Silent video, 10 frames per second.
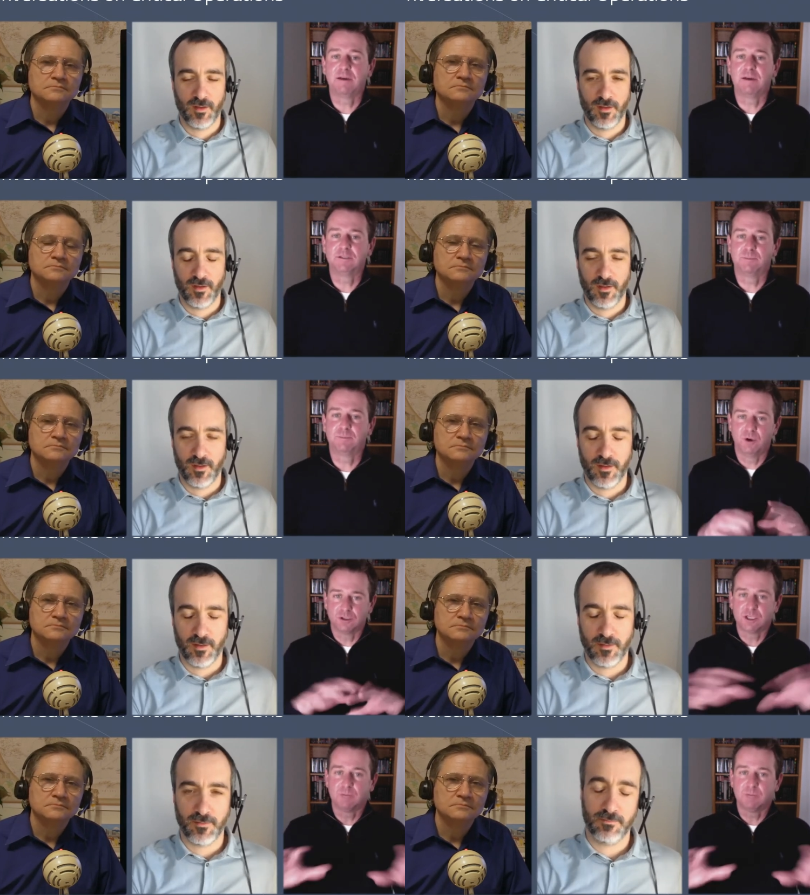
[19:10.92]
Speaker 1: about to
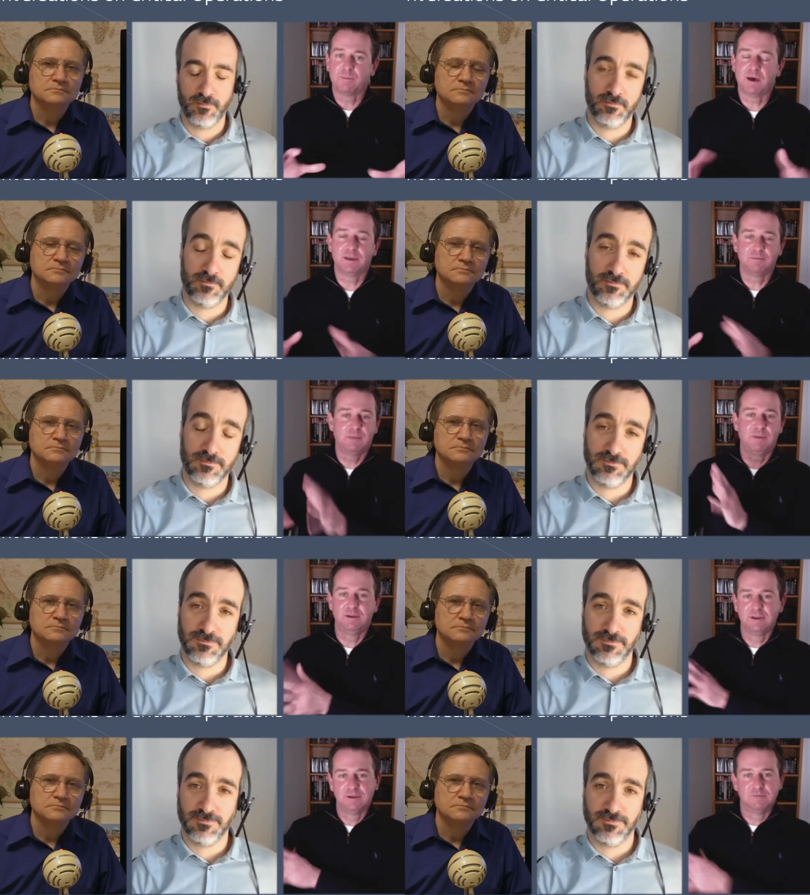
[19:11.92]
put on top of PI, and
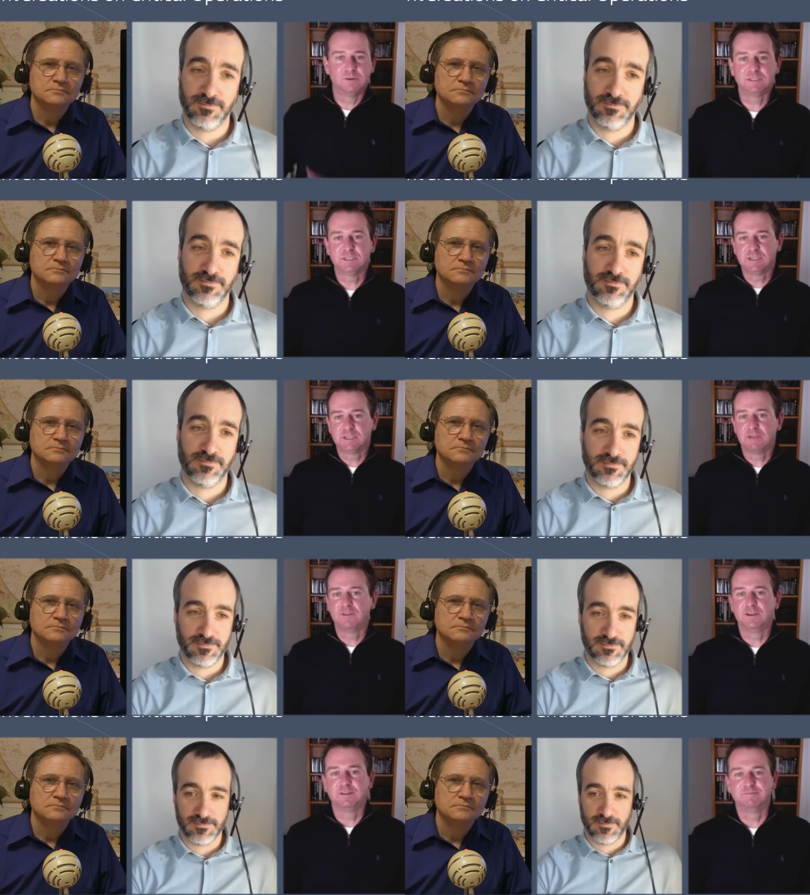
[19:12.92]
maybe what is the
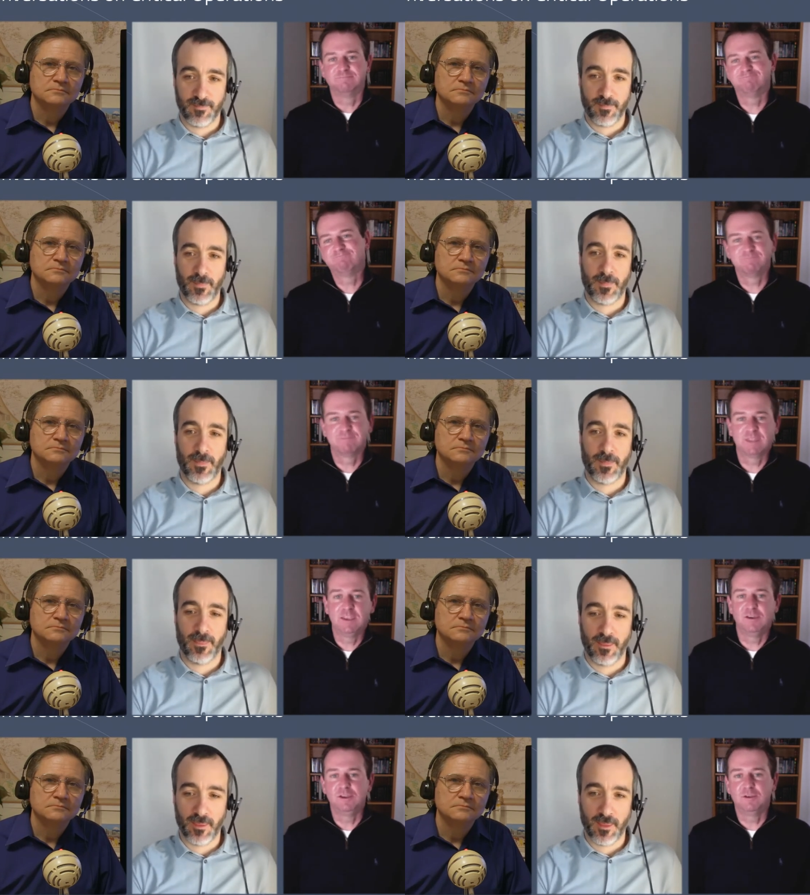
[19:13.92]
stuff that
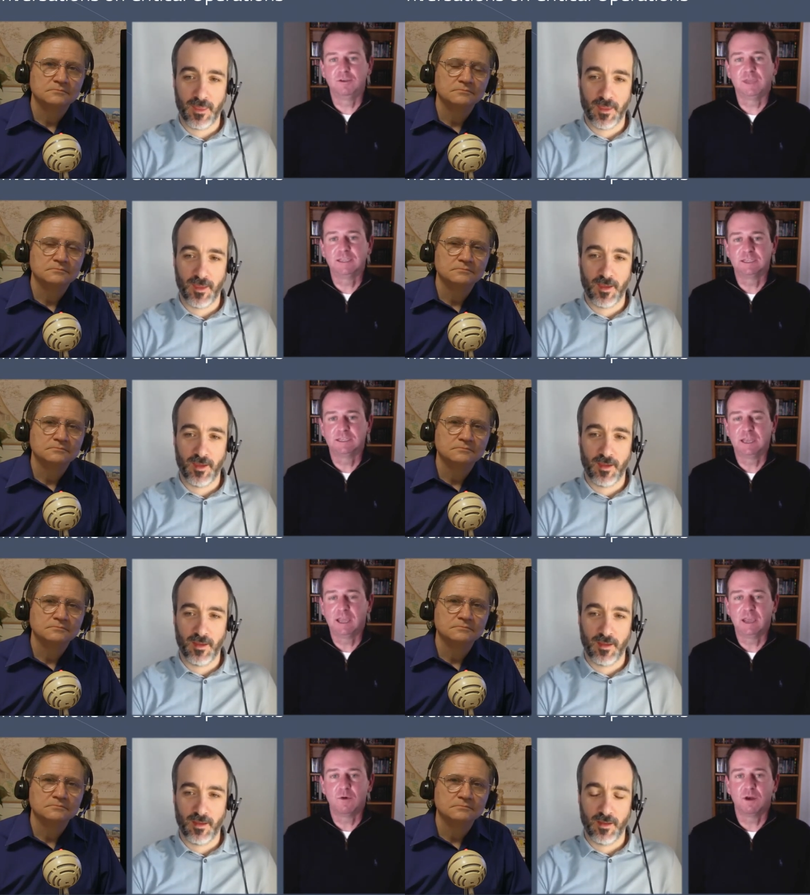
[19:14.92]
you think isn't
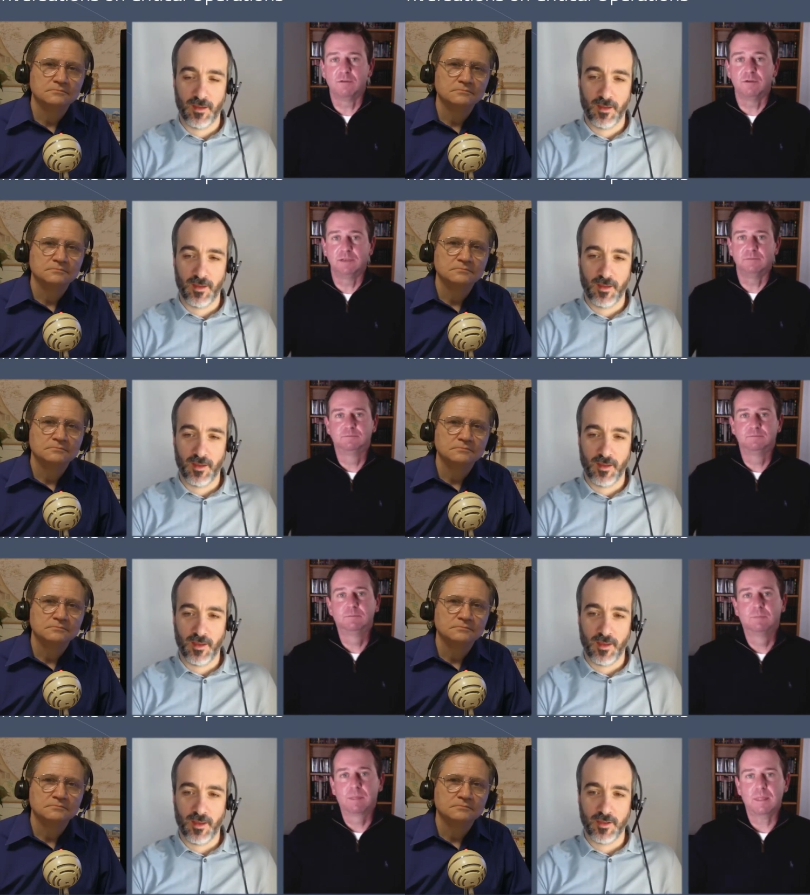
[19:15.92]
getting it quite right?
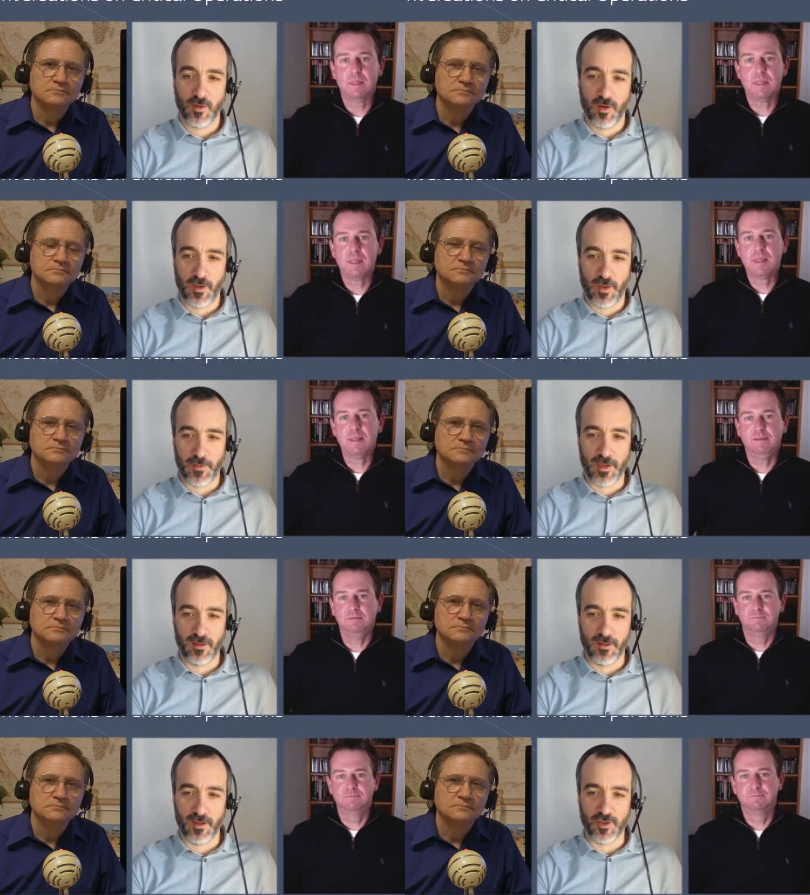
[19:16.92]
Speaker 2: So I
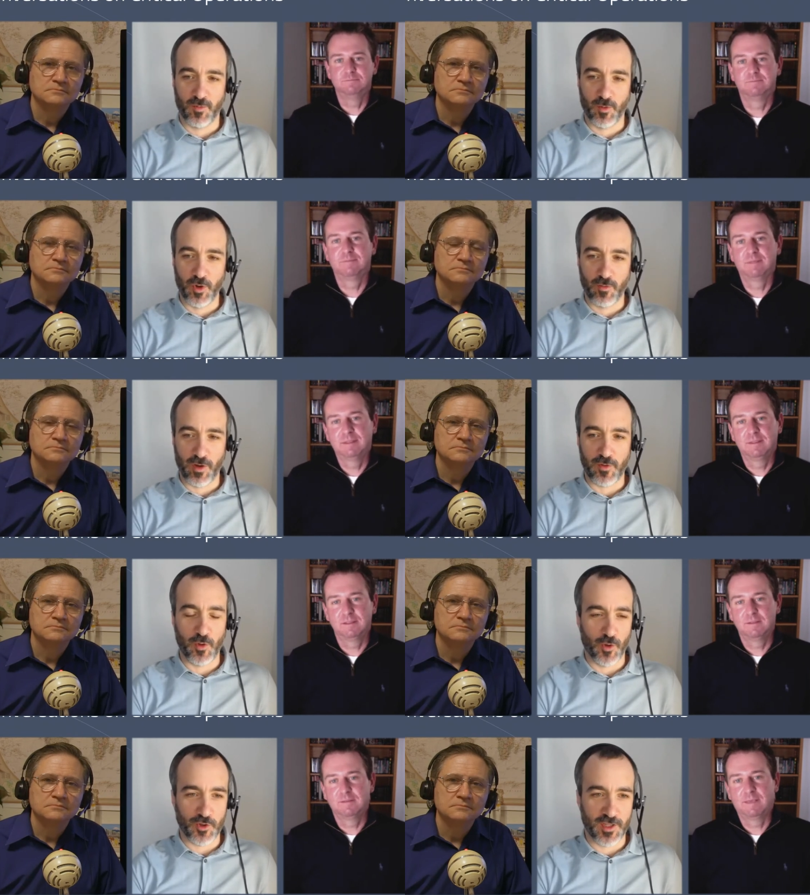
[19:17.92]
think, as you probably know, I've got a few
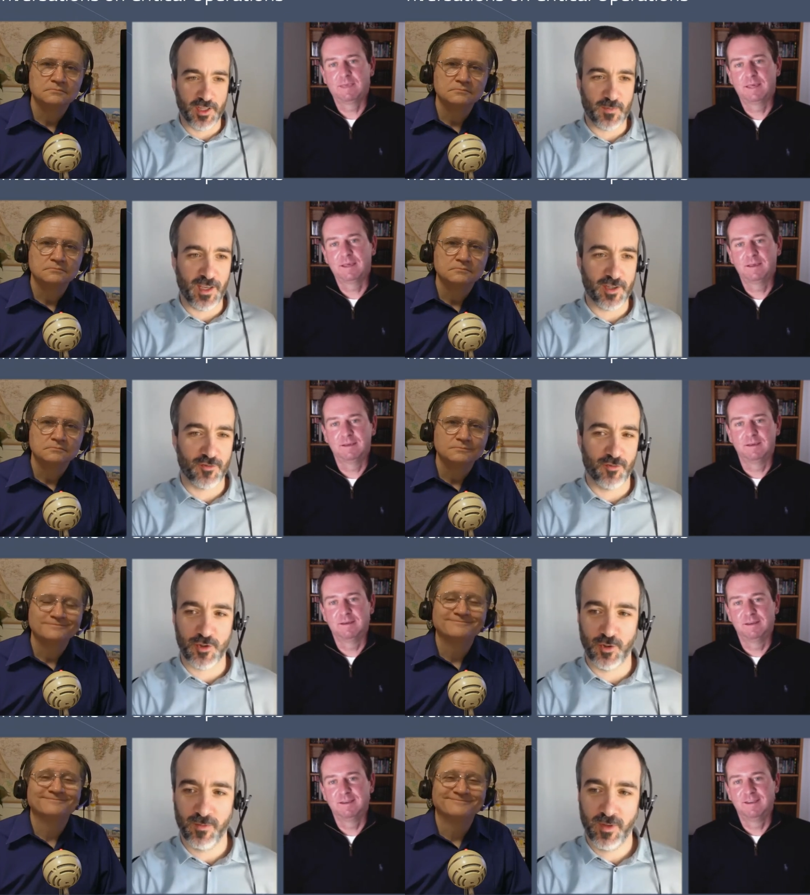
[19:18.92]
thoughts in this space,
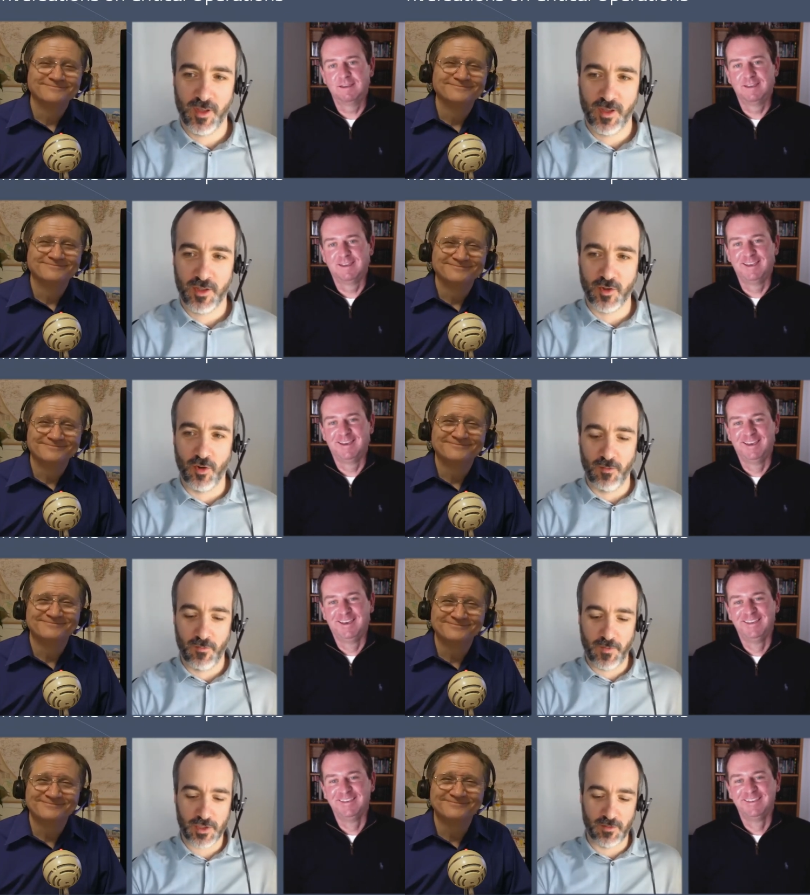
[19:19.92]
Russell. So
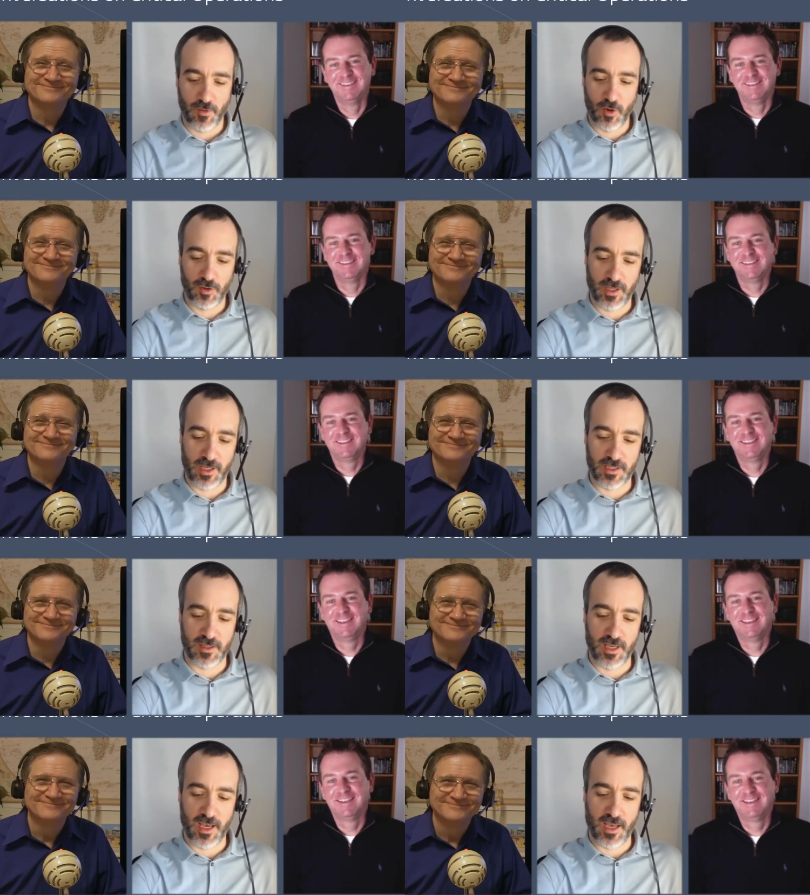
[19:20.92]
first of all is
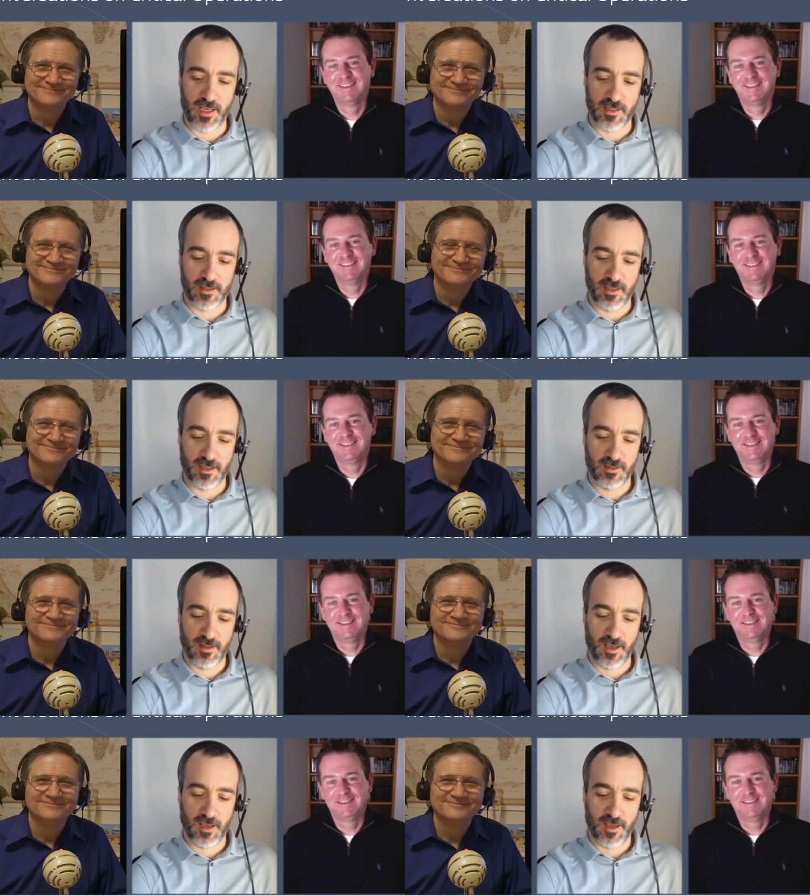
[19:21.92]
the